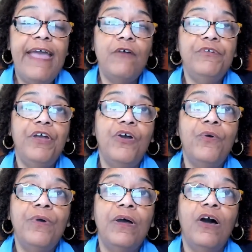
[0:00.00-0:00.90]
now
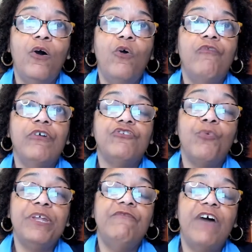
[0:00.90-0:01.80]
know over
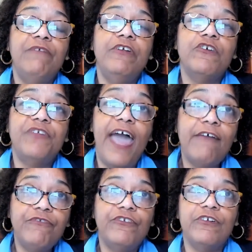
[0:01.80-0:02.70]
twenty-five years
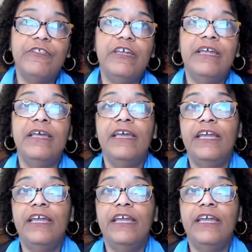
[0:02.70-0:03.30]
after the